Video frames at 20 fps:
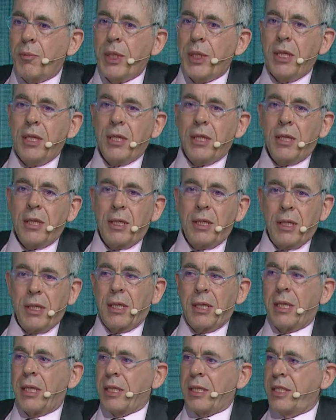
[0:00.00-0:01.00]
be
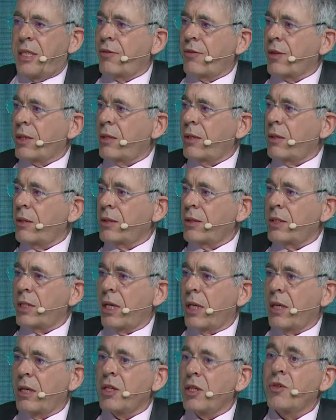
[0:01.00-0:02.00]
a difficult
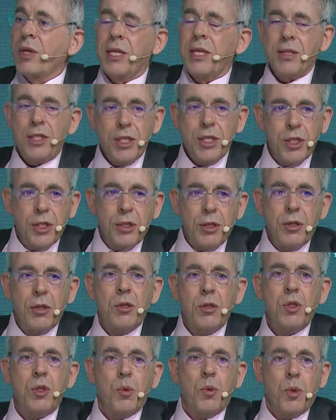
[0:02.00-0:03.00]
transition
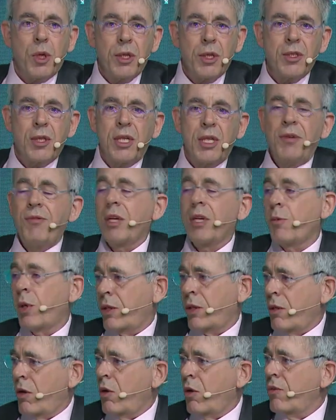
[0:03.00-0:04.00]
towards living
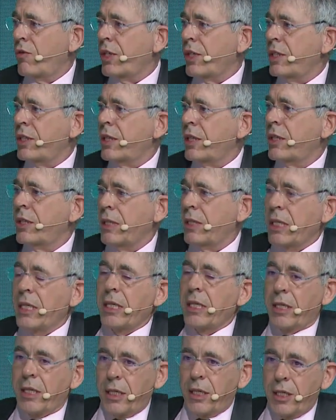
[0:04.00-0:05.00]
with COVID
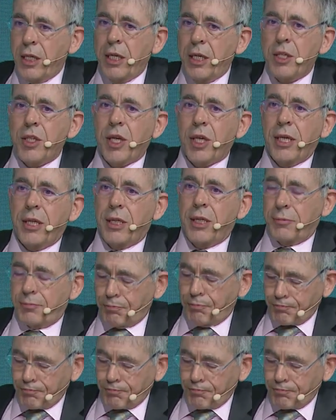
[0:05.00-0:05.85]
in China.